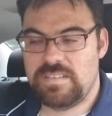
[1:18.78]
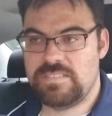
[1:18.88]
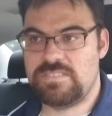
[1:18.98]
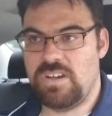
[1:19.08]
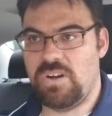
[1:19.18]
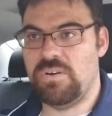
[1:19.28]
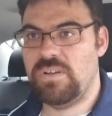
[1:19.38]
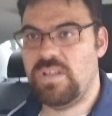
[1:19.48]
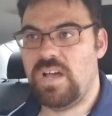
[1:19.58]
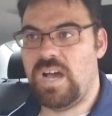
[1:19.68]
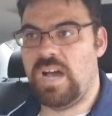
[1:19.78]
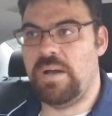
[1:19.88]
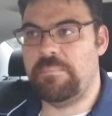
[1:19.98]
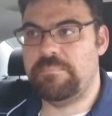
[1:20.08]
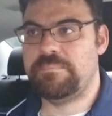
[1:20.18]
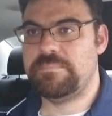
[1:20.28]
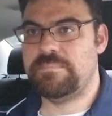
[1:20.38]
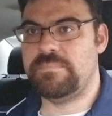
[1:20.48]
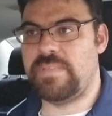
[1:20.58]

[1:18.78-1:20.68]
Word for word: So um,